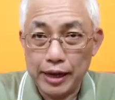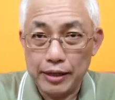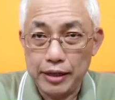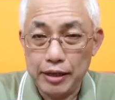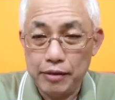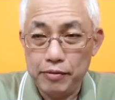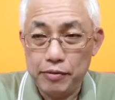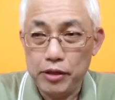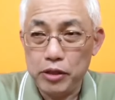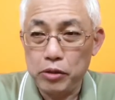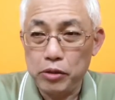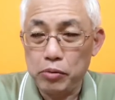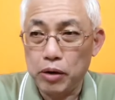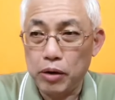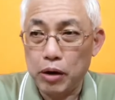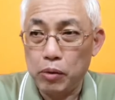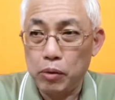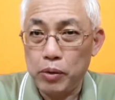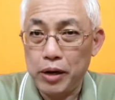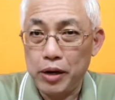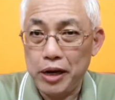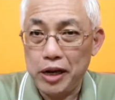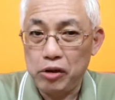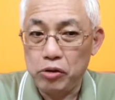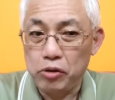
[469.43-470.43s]
activists who
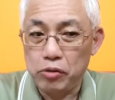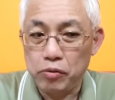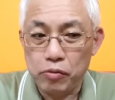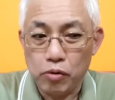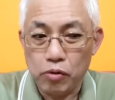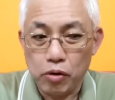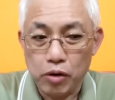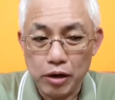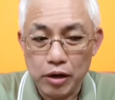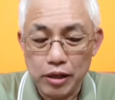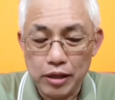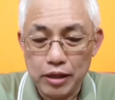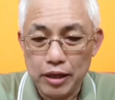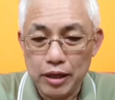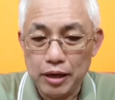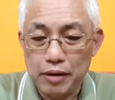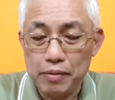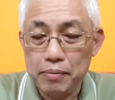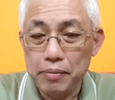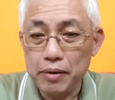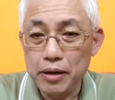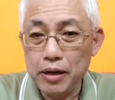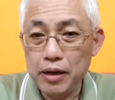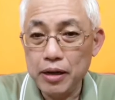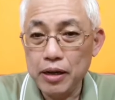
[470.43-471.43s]
are willing to volunteer